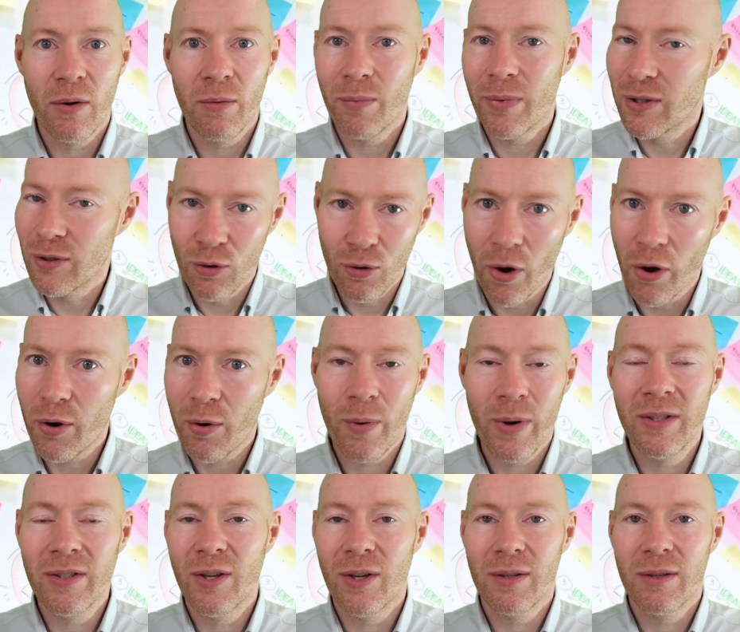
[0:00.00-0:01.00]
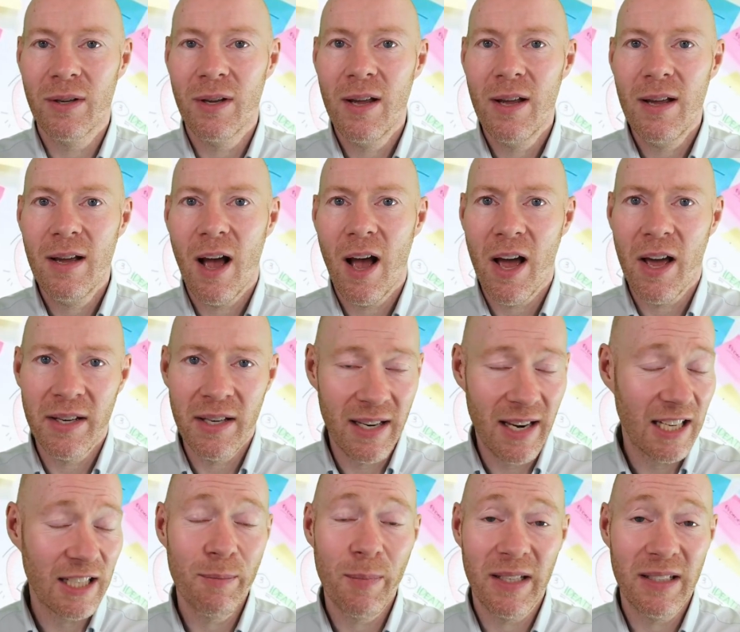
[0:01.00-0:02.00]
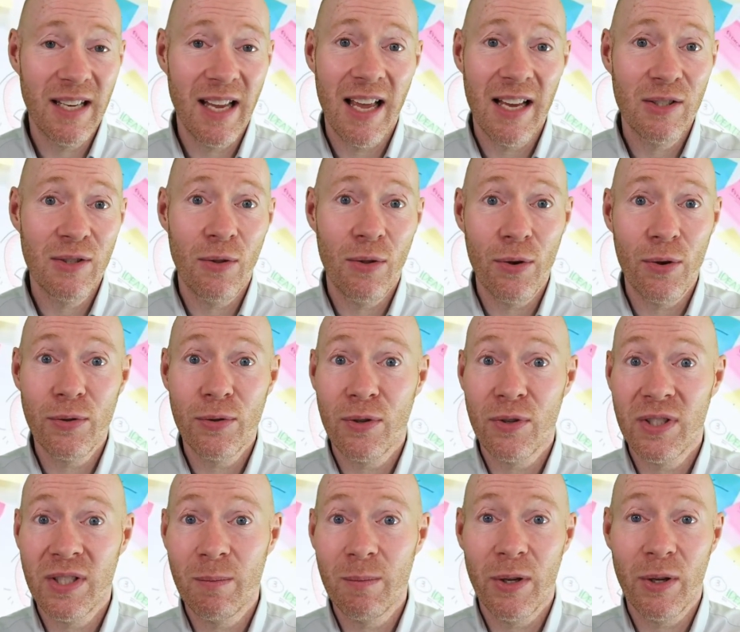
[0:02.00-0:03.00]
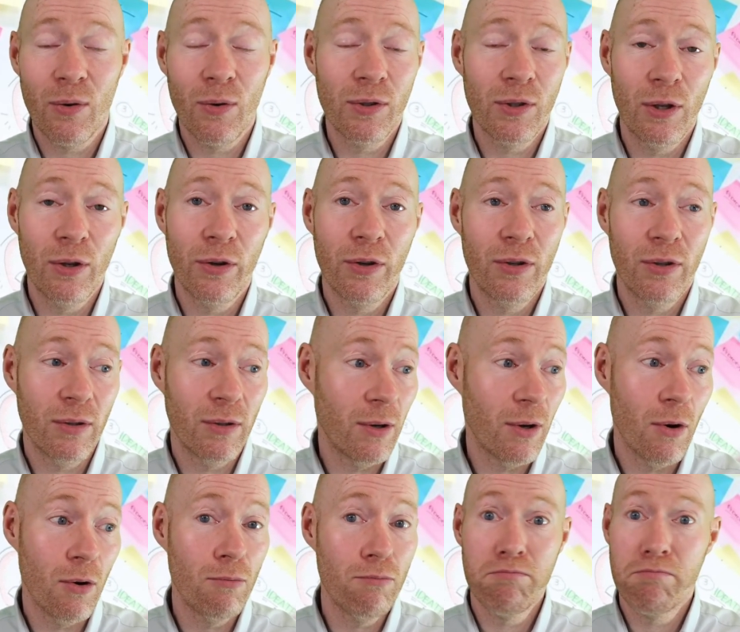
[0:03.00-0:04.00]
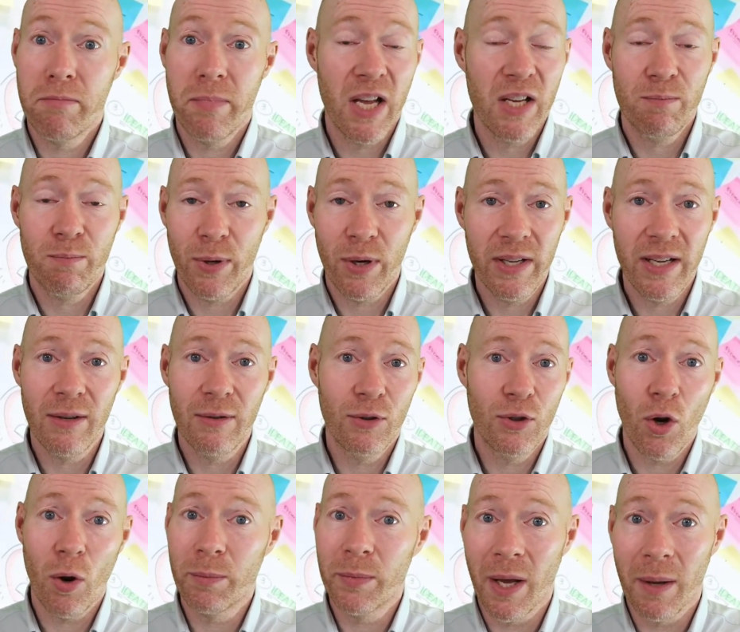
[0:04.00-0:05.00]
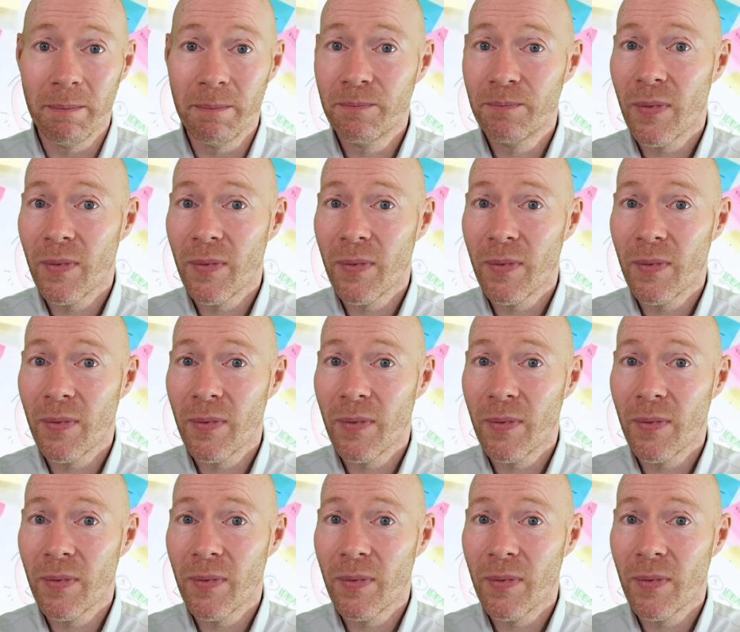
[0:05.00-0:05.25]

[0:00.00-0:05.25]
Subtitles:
We do not go into it on an expectation the user is simply going to look at it and go, that's brilliant, job done.